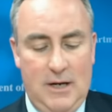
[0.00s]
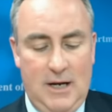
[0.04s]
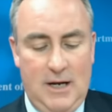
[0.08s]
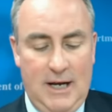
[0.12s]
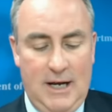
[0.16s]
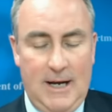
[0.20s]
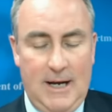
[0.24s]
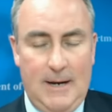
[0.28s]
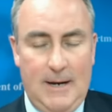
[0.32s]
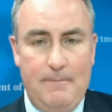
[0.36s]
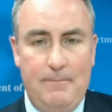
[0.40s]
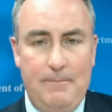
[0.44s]

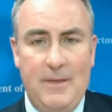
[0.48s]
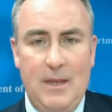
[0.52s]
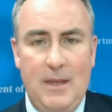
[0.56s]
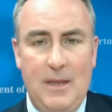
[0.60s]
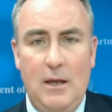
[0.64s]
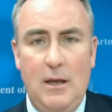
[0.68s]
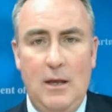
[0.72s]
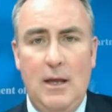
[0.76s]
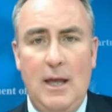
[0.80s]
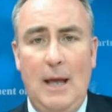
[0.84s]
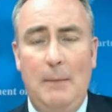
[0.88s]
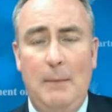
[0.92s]
Um,
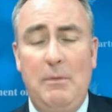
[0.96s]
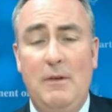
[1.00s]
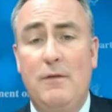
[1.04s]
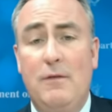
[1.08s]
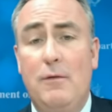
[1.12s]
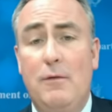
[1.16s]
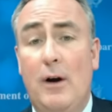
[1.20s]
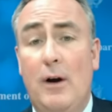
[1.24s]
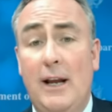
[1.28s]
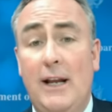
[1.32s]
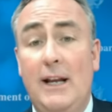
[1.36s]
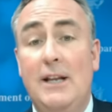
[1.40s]
and
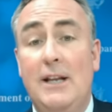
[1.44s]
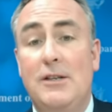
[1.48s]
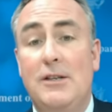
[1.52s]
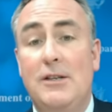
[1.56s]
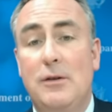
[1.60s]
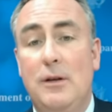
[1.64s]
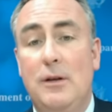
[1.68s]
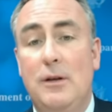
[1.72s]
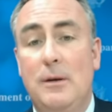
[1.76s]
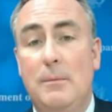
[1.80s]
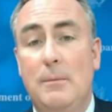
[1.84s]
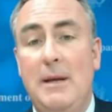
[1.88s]
before I get
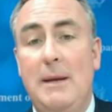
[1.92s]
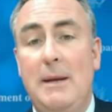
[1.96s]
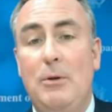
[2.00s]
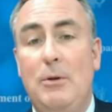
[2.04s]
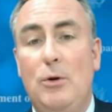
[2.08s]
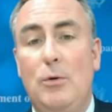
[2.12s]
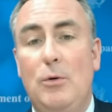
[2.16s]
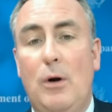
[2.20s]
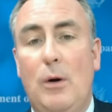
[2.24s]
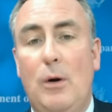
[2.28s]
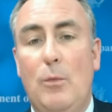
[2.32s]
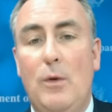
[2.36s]
into the
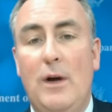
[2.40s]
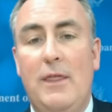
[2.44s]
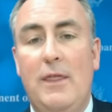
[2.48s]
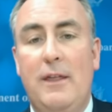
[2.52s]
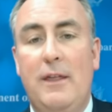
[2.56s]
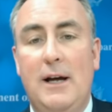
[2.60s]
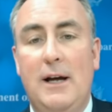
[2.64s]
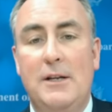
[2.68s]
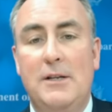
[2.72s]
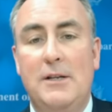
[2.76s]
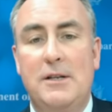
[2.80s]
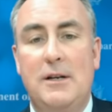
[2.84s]
people who are with
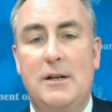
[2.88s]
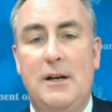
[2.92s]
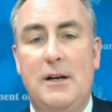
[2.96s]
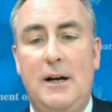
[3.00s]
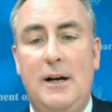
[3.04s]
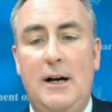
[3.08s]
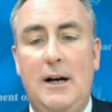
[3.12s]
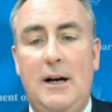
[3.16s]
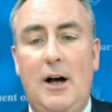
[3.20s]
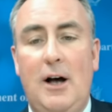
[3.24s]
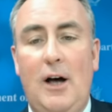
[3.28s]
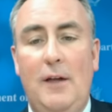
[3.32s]
us
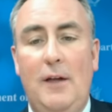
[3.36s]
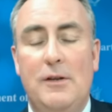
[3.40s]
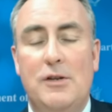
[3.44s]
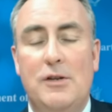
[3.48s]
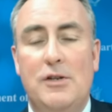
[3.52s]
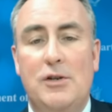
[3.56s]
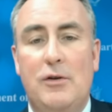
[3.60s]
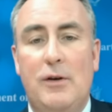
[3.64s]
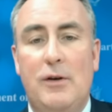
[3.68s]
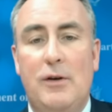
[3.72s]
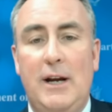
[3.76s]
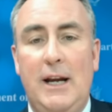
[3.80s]
uh, on the
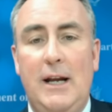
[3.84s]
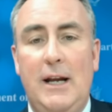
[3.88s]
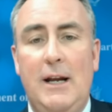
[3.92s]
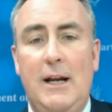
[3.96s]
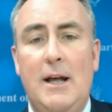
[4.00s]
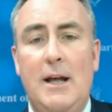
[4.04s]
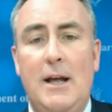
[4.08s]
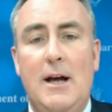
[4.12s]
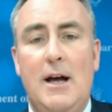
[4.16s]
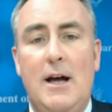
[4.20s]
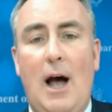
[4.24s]
screen,